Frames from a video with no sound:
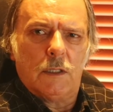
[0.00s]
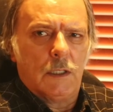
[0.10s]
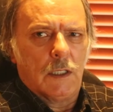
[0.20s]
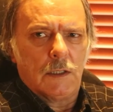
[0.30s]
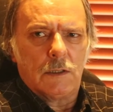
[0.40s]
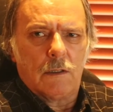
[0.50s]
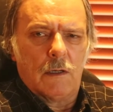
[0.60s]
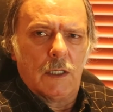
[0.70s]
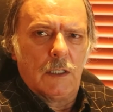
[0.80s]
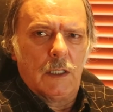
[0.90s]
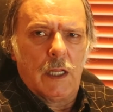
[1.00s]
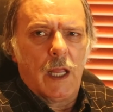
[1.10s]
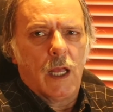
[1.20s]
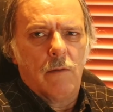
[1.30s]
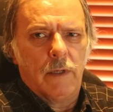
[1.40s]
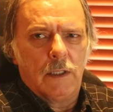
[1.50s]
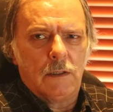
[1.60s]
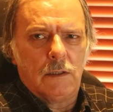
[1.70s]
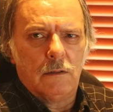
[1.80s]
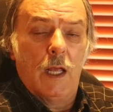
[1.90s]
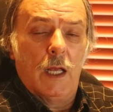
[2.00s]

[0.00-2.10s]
and I started digging a bit.